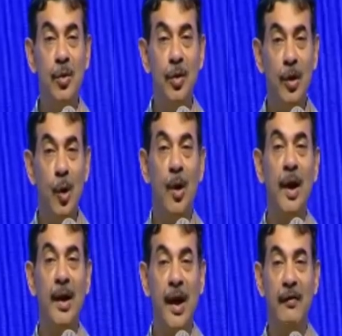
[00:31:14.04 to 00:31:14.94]
local
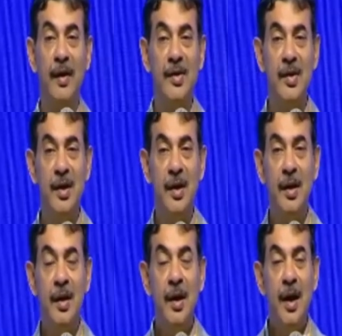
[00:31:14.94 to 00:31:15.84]
language,
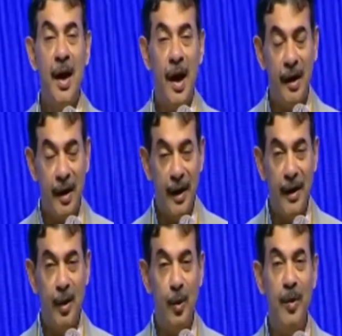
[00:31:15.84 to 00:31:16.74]
and
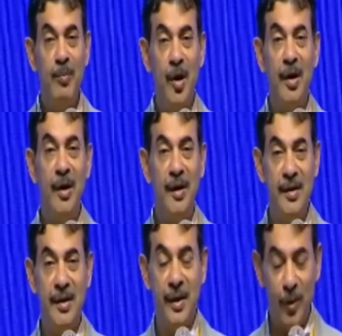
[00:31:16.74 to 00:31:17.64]
again two important
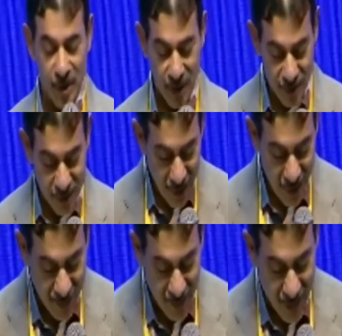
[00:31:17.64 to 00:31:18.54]
institutions have come